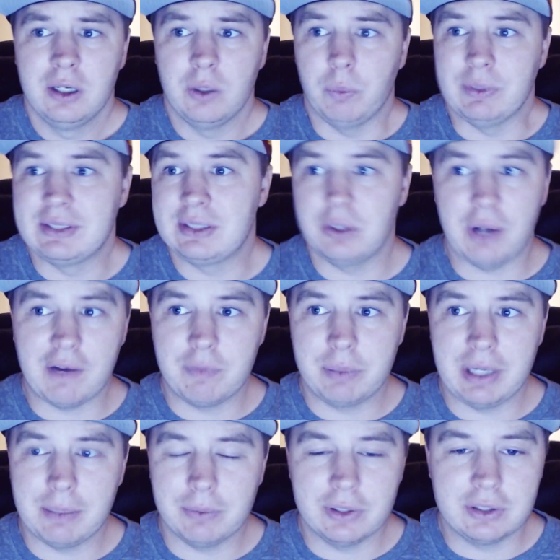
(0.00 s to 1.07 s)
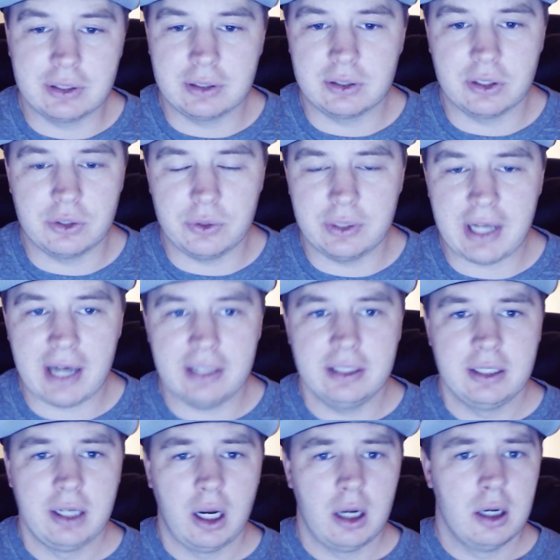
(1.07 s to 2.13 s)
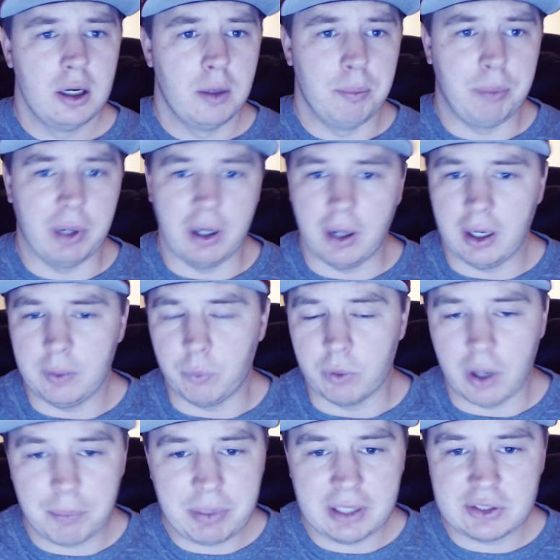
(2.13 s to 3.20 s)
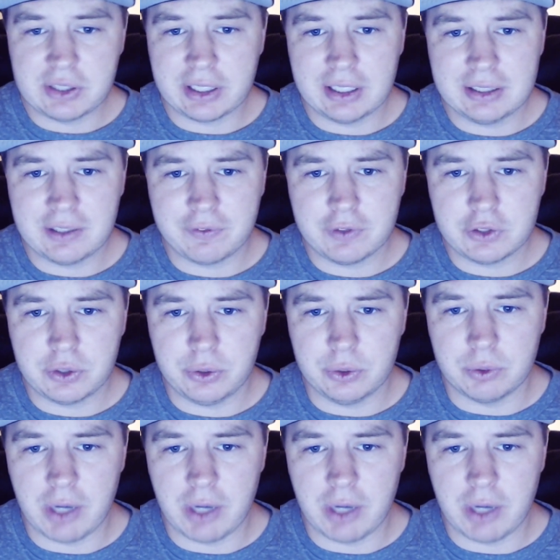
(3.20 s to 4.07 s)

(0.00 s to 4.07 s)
We still haven't been able to do that, but we're up here singing a different tune,